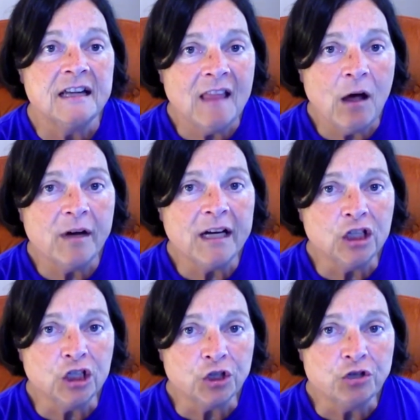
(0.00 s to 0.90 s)
allowing a
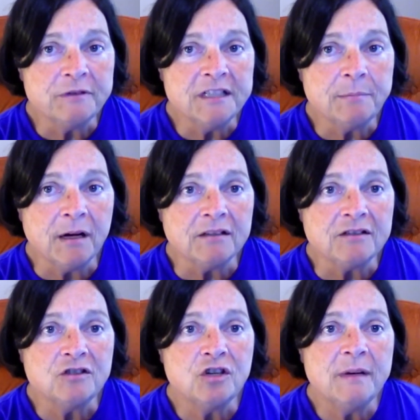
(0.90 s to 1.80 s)
learned
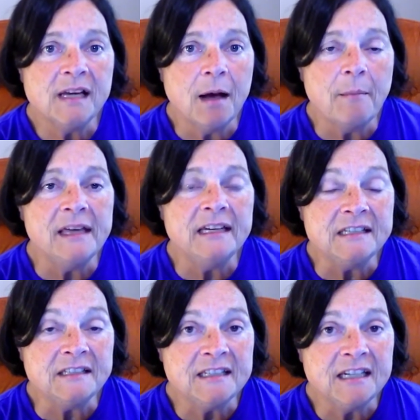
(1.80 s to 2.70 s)
response to become an
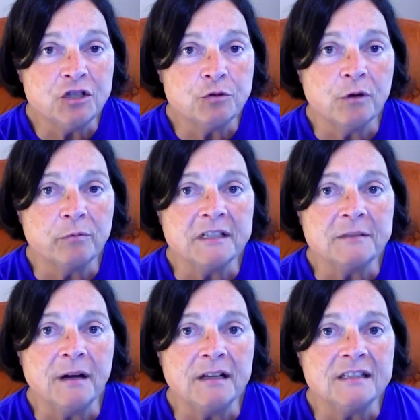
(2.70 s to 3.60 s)
instinctual
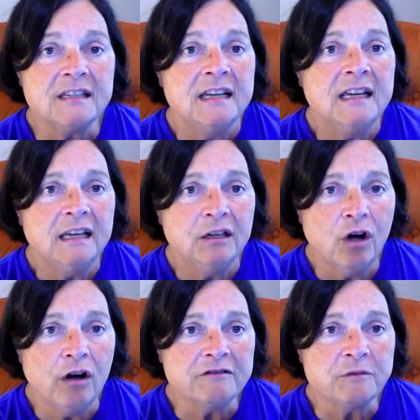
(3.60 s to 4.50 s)
response in
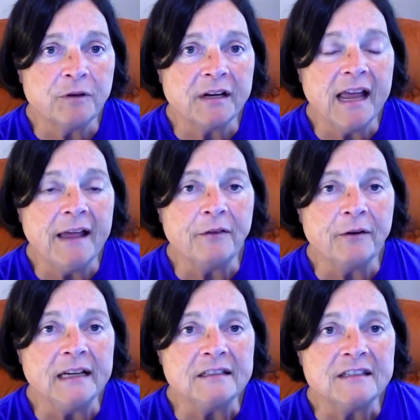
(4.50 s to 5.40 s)
offspring and
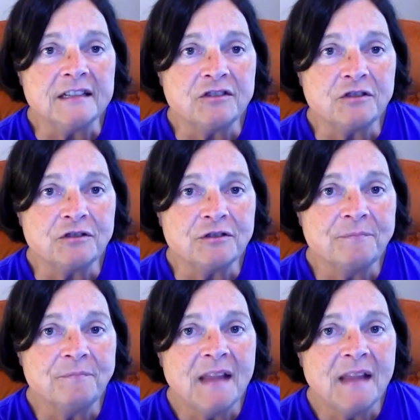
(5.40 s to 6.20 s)
their ancestors.